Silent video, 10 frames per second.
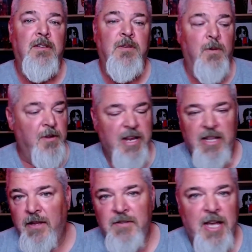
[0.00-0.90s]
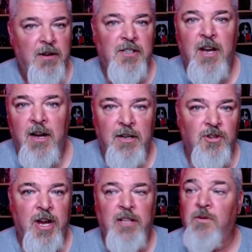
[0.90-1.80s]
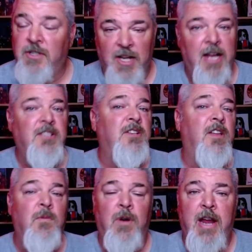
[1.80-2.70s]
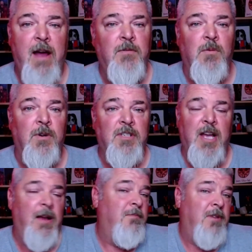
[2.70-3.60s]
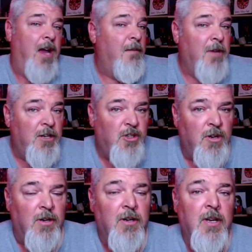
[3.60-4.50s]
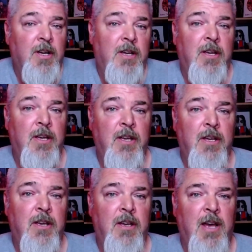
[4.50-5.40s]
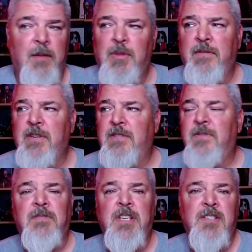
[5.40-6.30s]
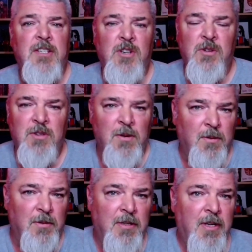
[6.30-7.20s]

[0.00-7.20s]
Whether he lives out his contract or signs another one afterwards, I'm not sure. I believe he's 56 years old.